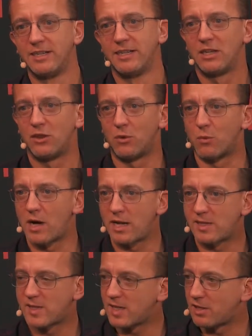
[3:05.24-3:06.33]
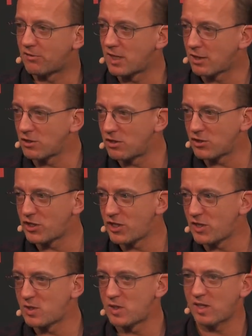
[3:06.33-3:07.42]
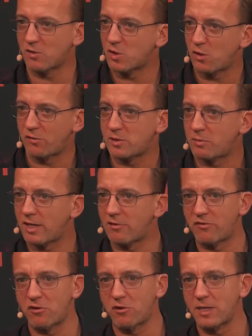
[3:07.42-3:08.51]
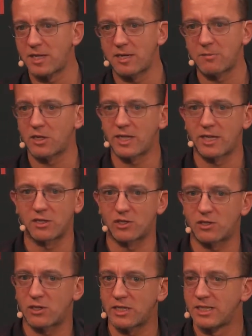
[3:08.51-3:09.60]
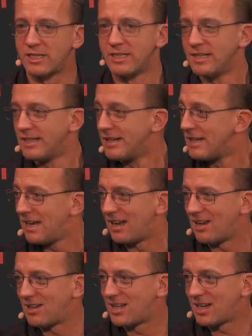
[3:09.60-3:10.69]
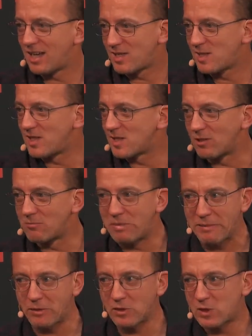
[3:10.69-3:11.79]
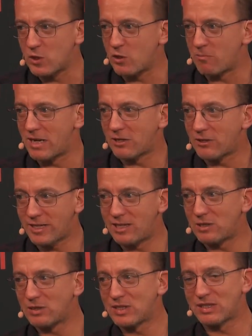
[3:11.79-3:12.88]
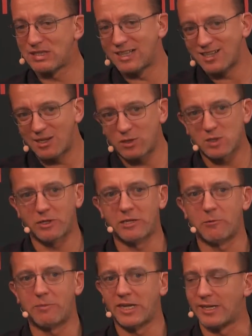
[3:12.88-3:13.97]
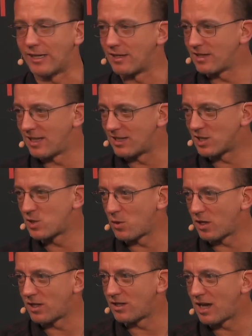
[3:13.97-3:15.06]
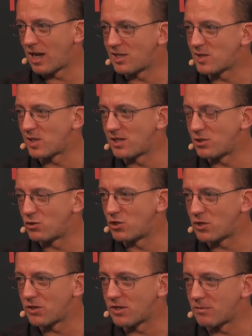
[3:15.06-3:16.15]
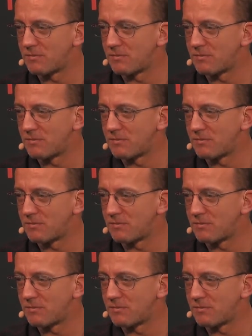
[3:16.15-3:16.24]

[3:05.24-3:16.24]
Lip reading: the right set of technologies, self-service platform that anybody can join, that has instant payments to your bank accounts, like that was pretty appealing, and that's why I decided to join them.